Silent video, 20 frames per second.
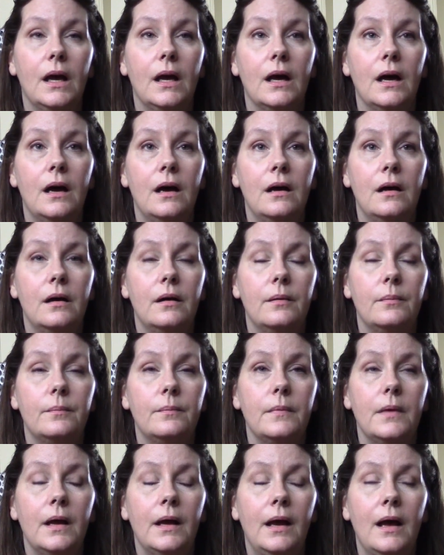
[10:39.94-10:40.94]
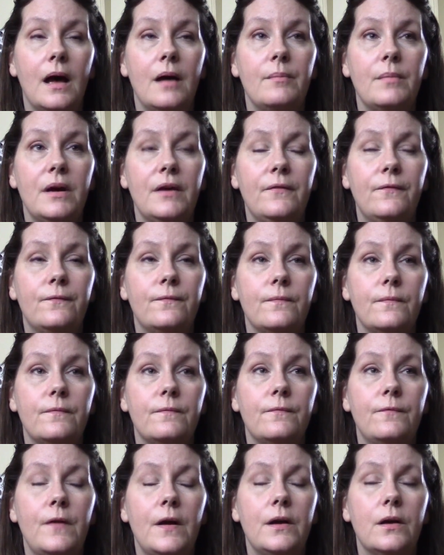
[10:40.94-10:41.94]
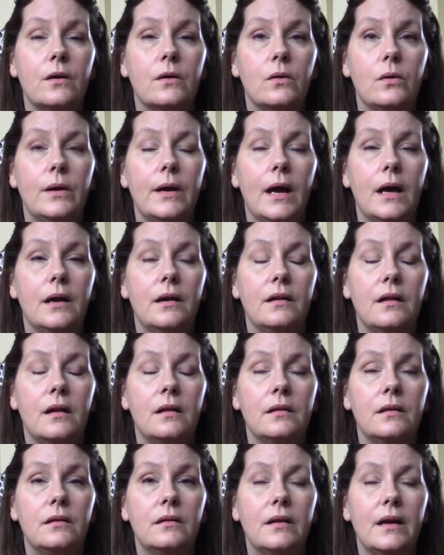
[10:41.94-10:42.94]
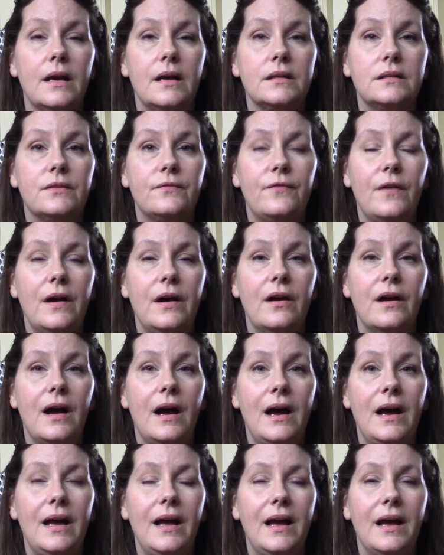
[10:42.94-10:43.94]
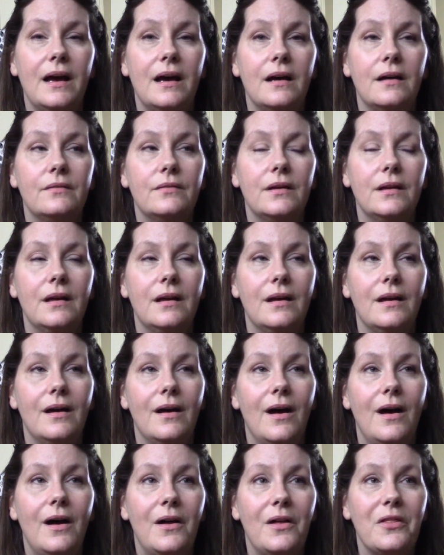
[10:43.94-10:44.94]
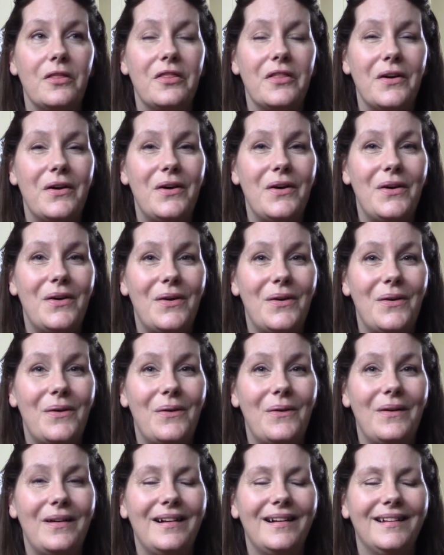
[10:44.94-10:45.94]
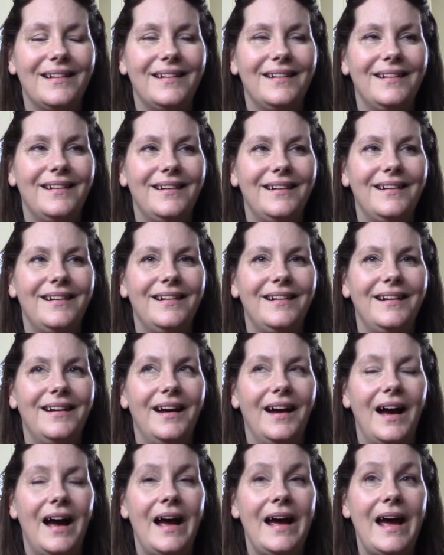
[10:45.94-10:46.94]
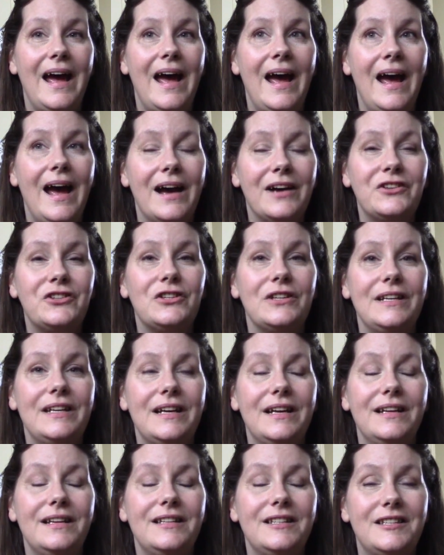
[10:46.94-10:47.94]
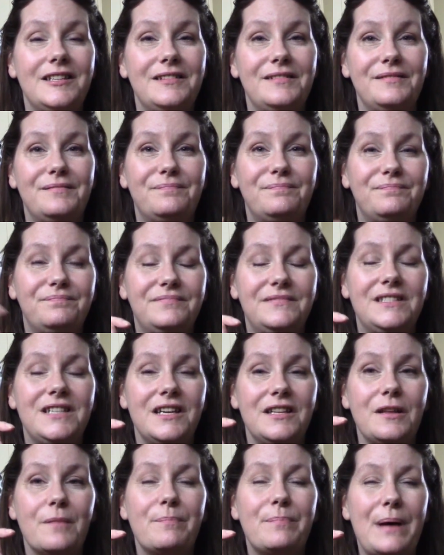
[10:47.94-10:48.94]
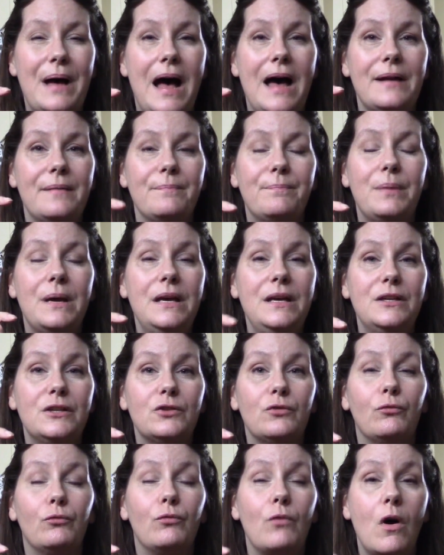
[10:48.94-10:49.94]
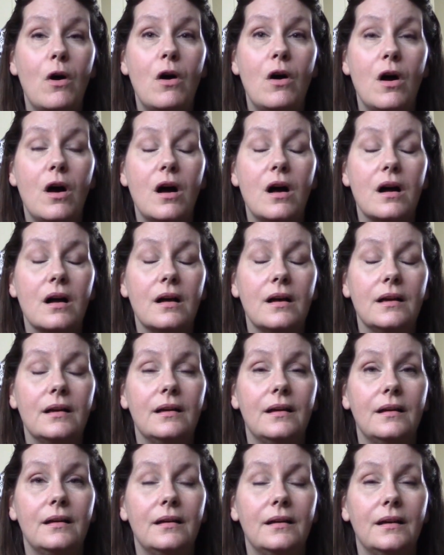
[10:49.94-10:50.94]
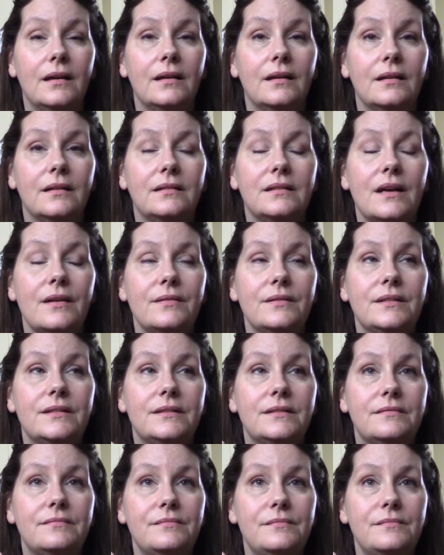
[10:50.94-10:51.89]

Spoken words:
and got my fire going on a little gasifier I have, although I actually did the bottom piece wrong because I was